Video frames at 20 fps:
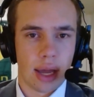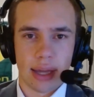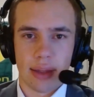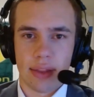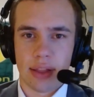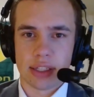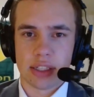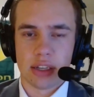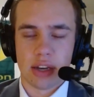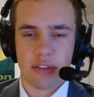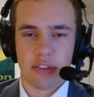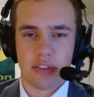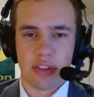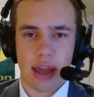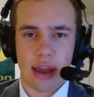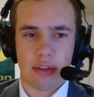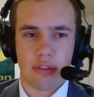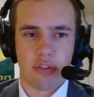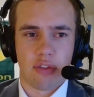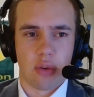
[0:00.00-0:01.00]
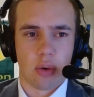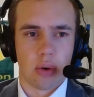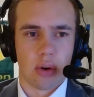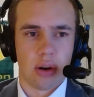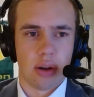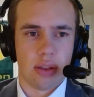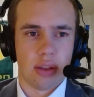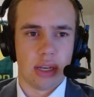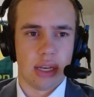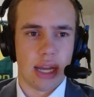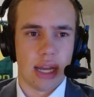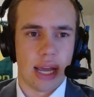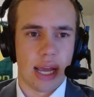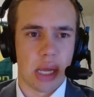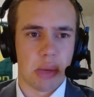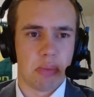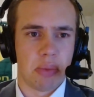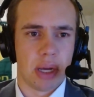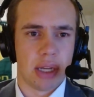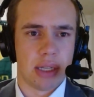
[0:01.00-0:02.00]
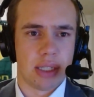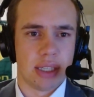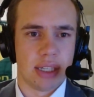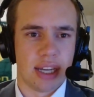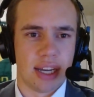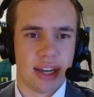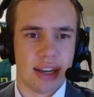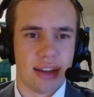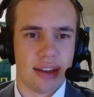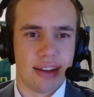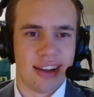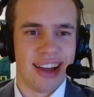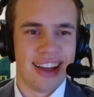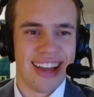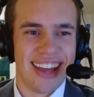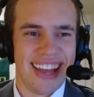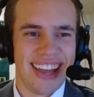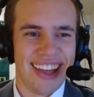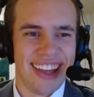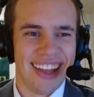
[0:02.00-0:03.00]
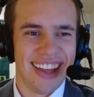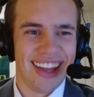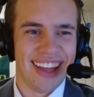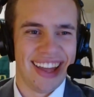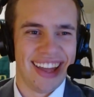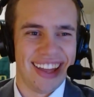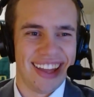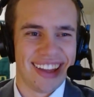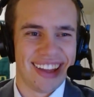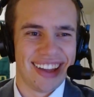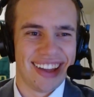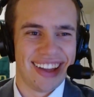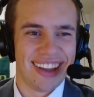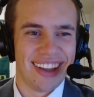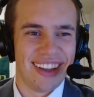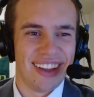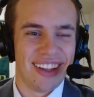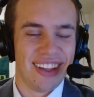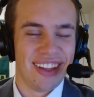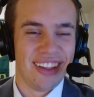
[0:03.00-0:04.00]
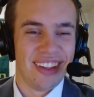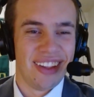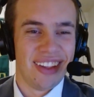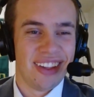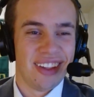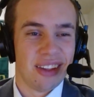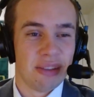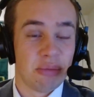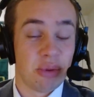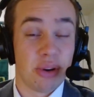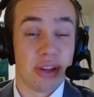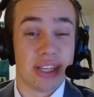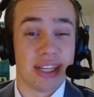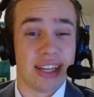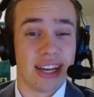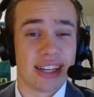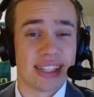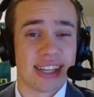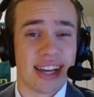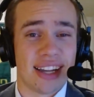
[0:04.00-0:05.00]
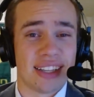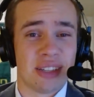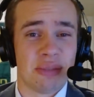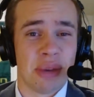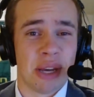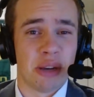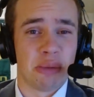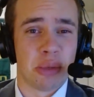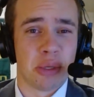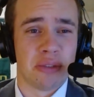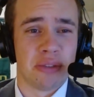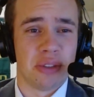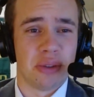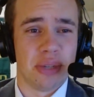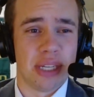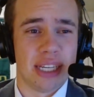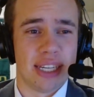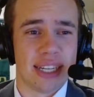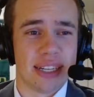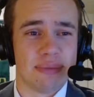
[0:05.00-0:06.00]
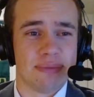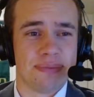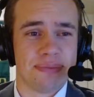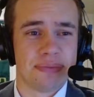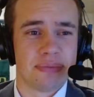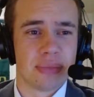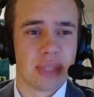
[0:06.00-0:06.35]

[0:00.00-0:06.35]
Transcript: I think that's enough of that for the day, but boy, the Ducks got some help over the weekend.